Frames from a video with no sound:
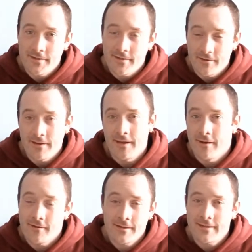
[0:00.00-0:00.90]
So yeah,
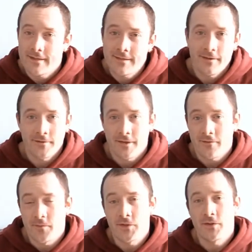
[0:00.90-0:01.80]
I'm going to say the soundtrack
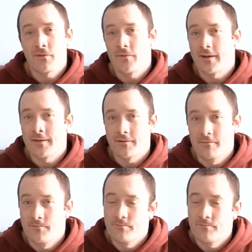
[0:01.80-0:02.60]
from Street Fighter 2.